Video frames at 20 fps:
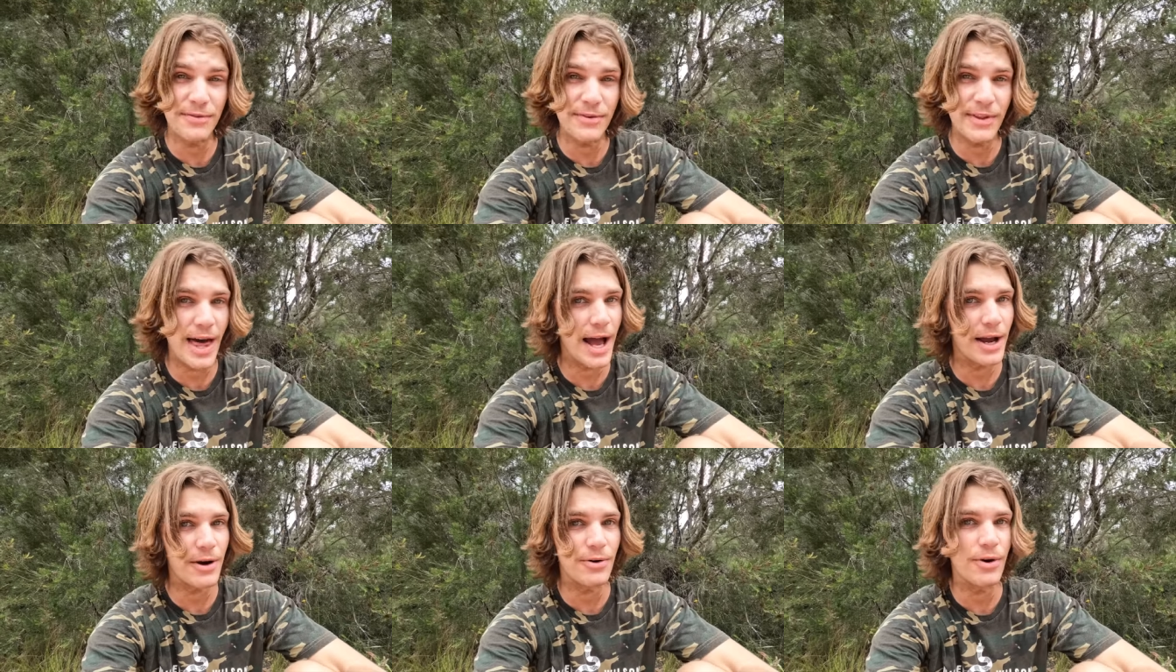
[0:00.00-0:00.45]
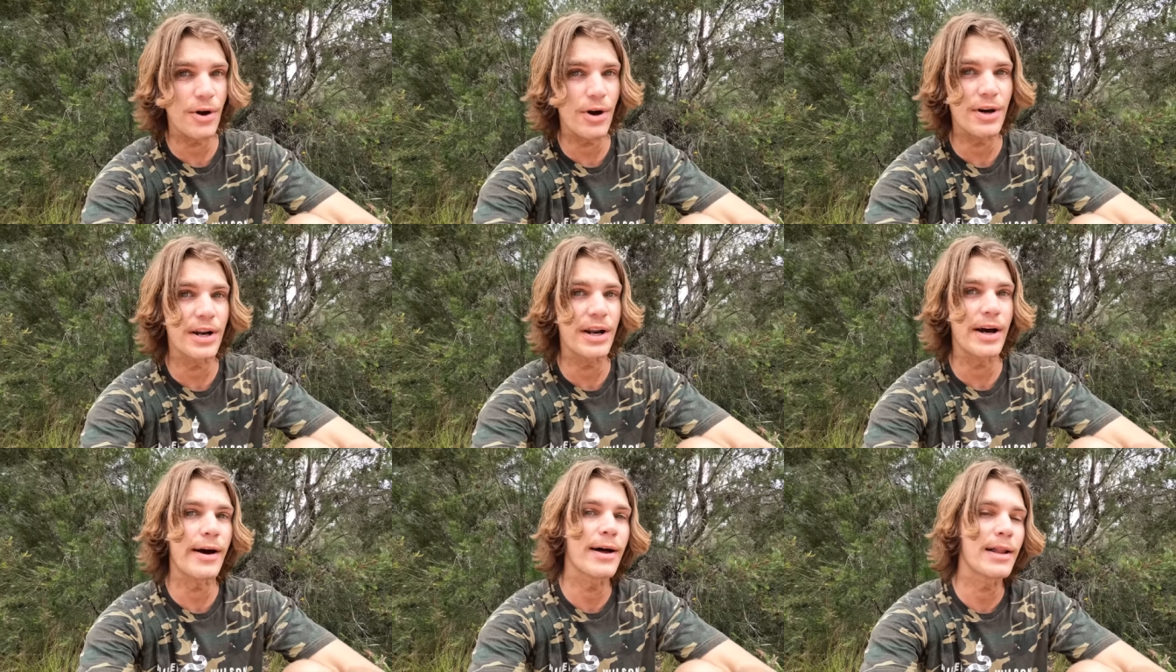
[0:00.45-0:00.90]
for that
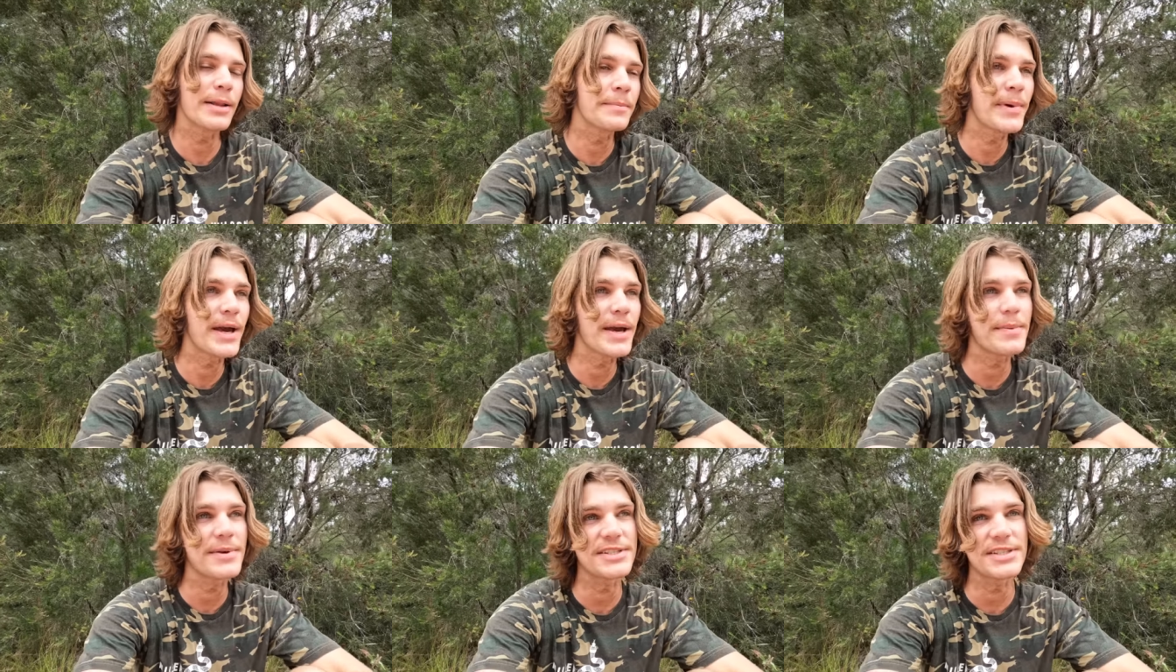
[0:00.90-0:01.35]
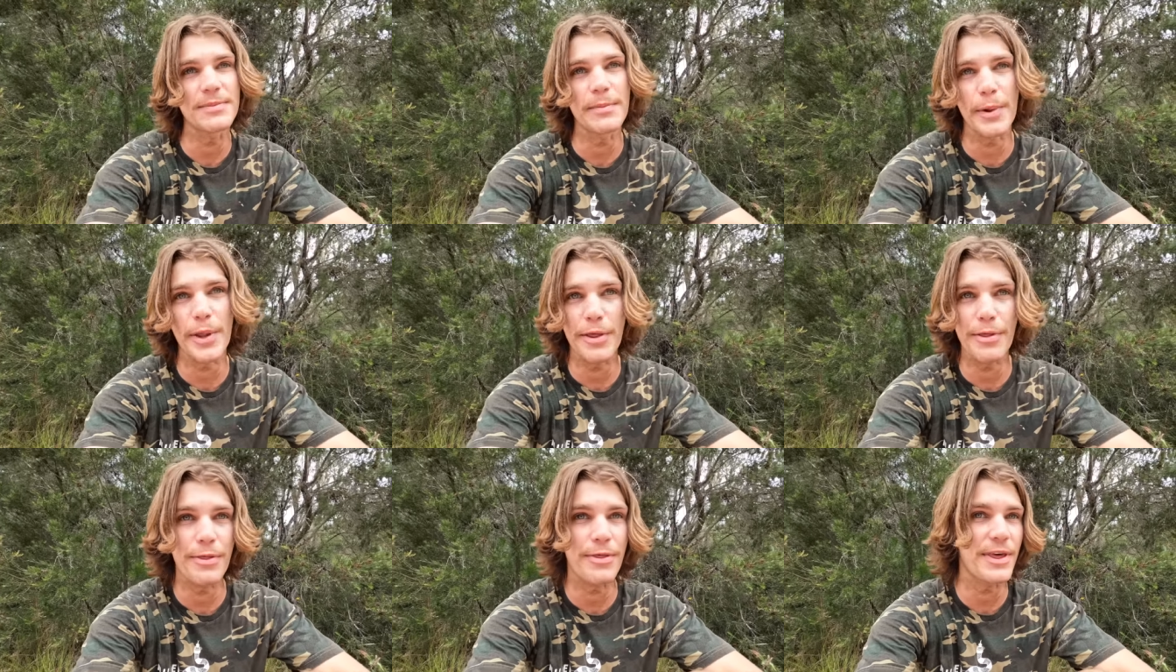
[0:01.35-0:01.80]
crocodile and maybe some
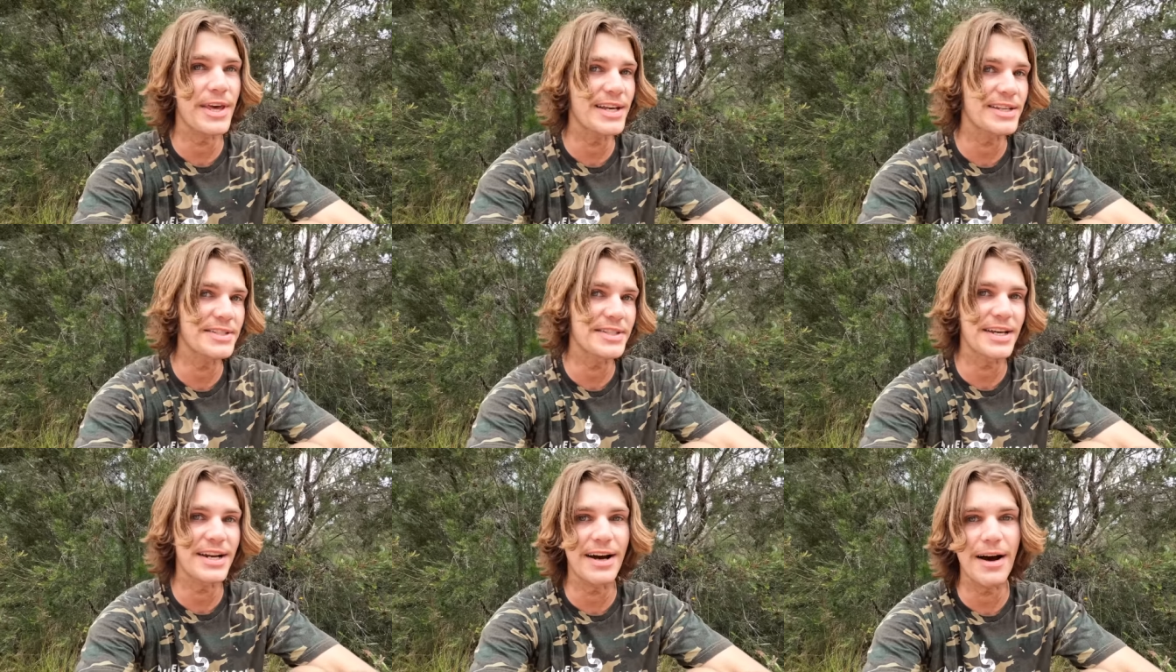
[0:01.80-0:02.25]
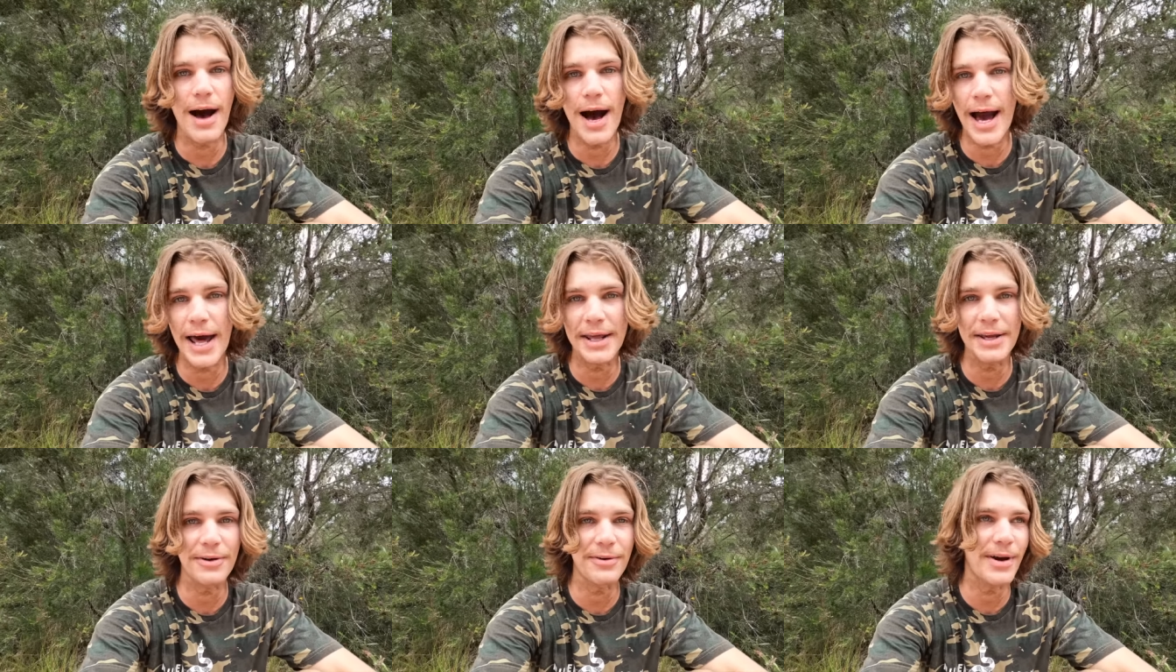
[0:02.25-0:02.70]
other things that are
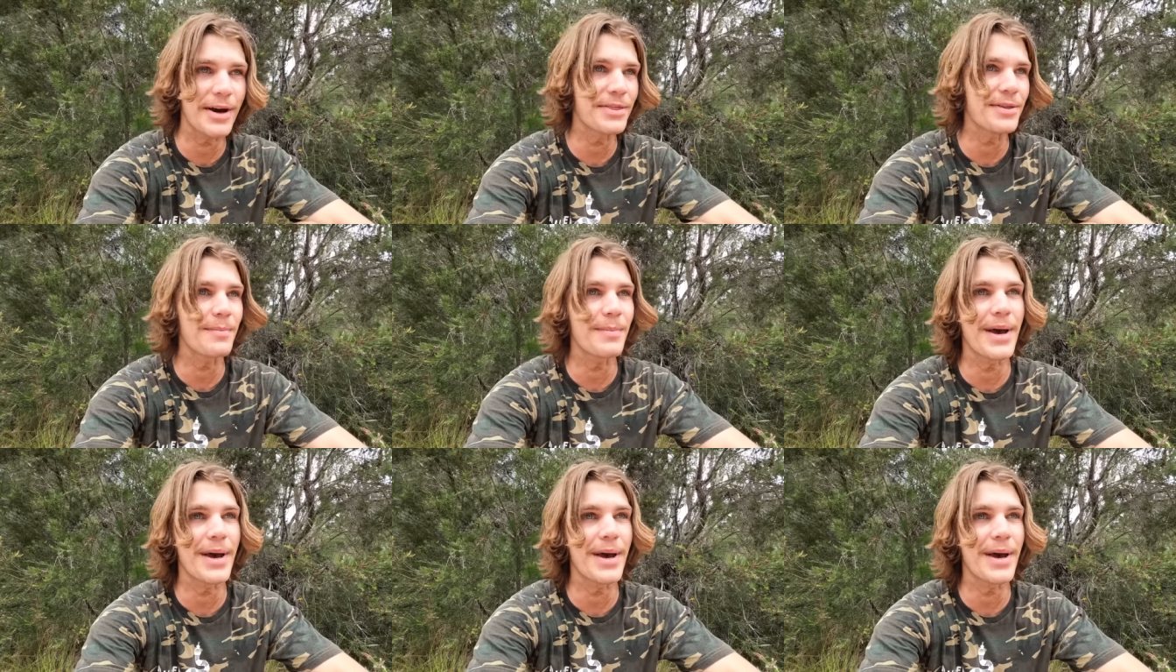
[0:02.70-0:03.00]
hiding around the